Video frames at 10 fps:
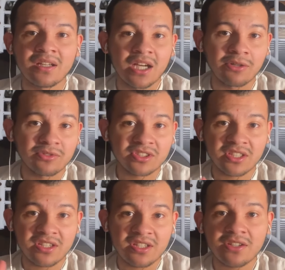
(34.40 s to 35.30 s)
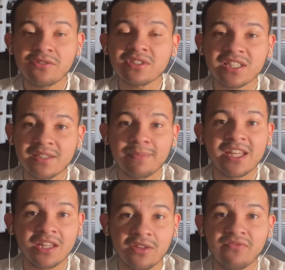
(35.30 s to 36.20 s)
I was continuously
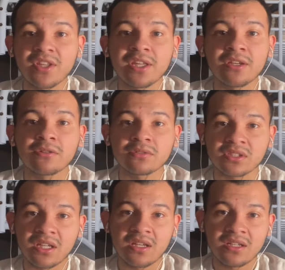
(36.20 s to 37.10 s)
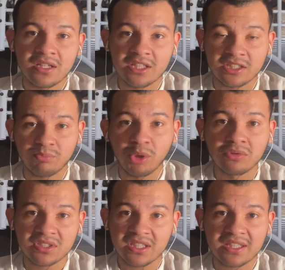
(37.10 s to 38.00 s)
making videos
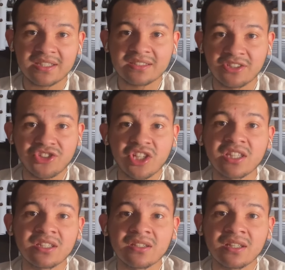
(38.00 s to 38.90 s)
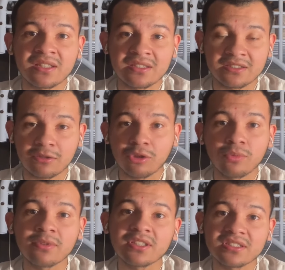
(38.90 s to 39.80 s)
exposing this agenda that these
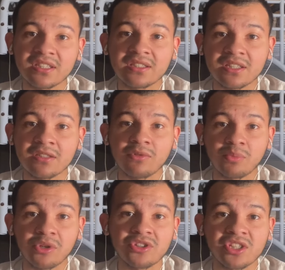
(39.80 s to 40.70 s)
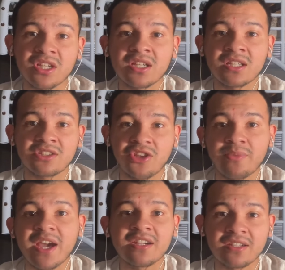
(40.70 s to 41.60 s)
globalist elite were pushing against
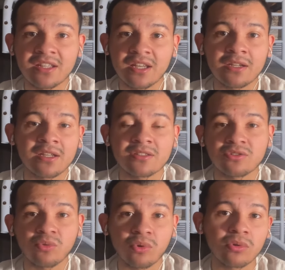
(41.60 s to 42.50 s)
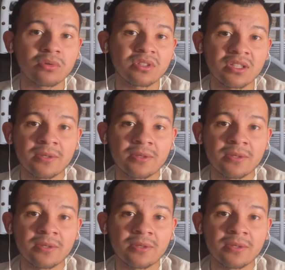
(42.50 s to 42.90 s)
humanity and against the world.